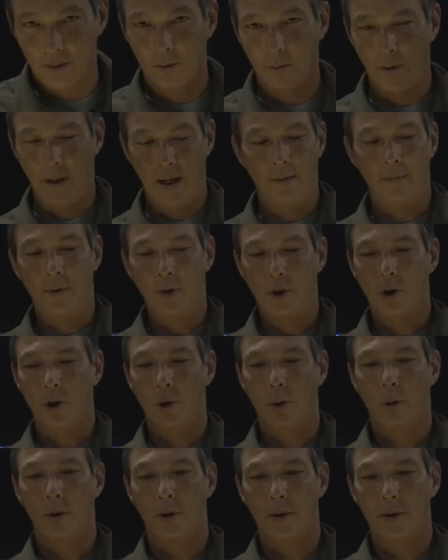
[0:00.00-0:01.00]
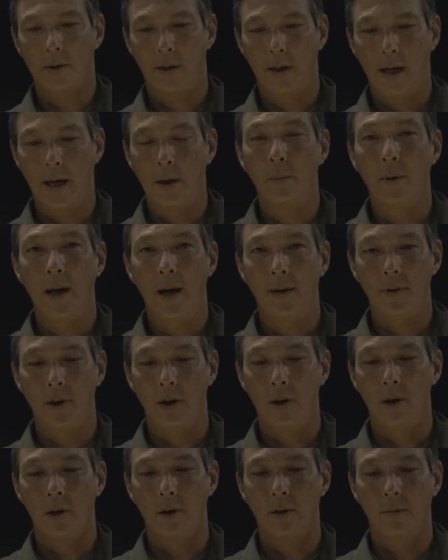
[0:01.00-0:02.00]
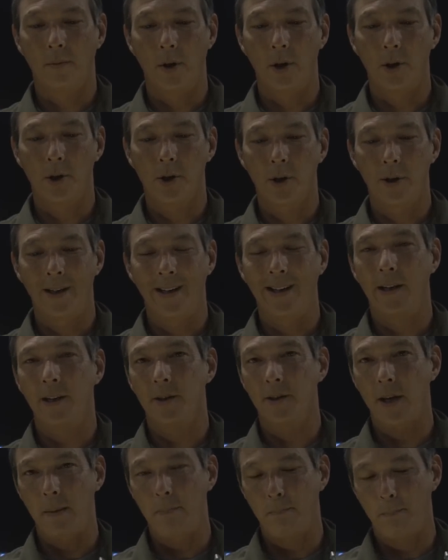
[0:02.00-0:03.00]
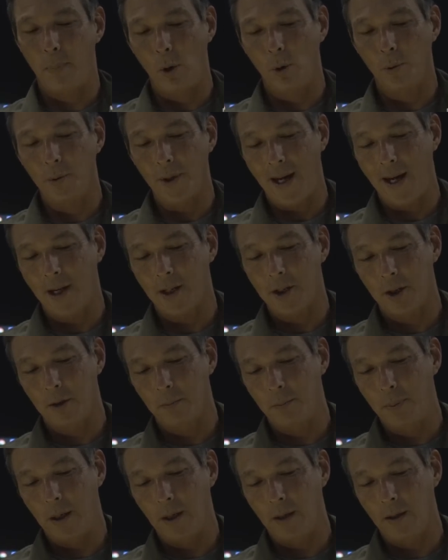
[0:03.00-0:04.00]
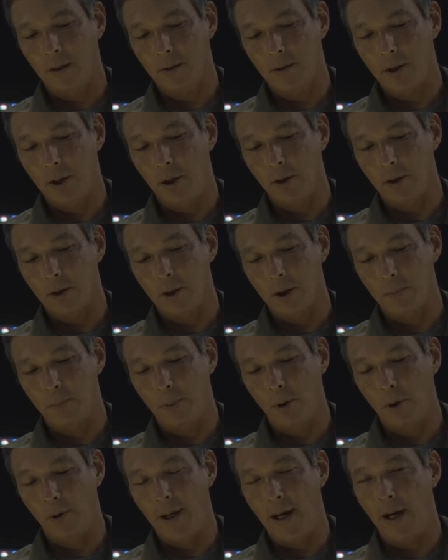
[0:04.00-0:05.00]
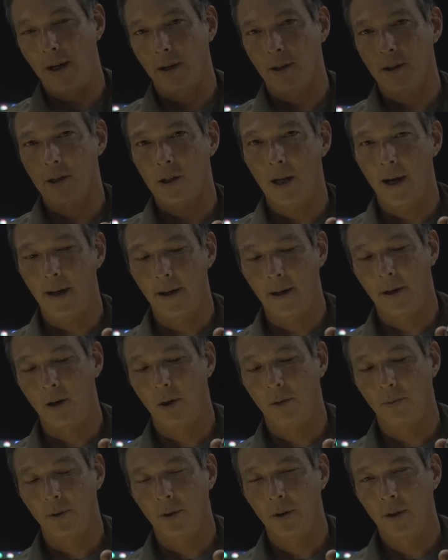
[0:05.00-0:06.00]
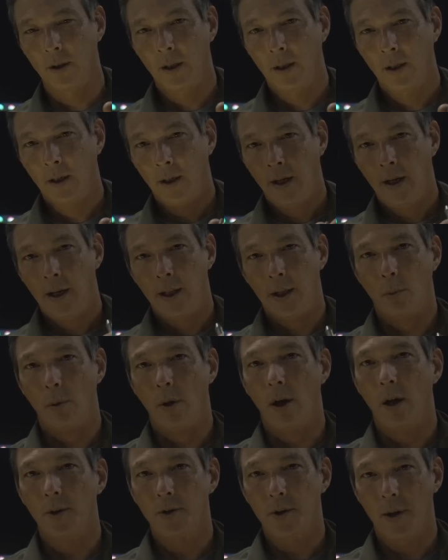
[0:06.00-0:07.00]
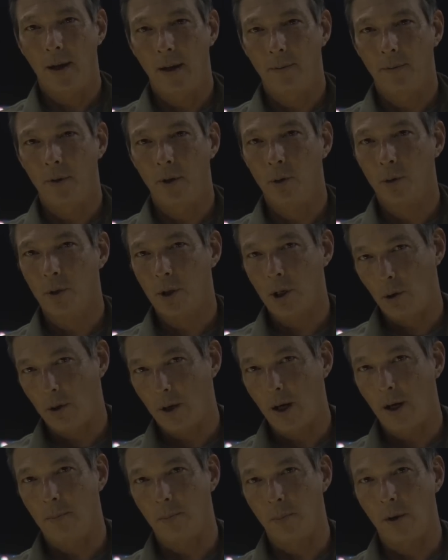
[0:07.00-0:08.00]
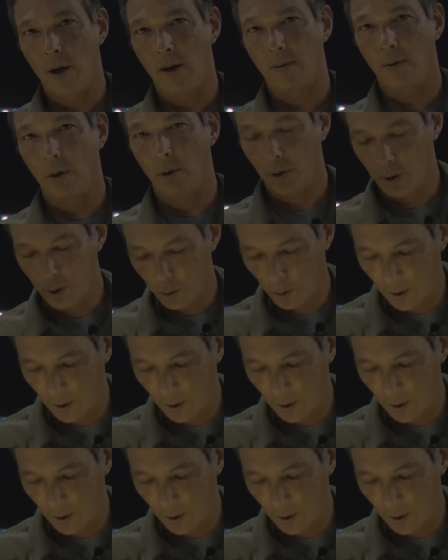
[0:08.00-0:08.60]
We have the short and we have the longer version. It is a bolt action pen, so you can just pull down and slide it over. And then we also have the new SOCOM Bravo as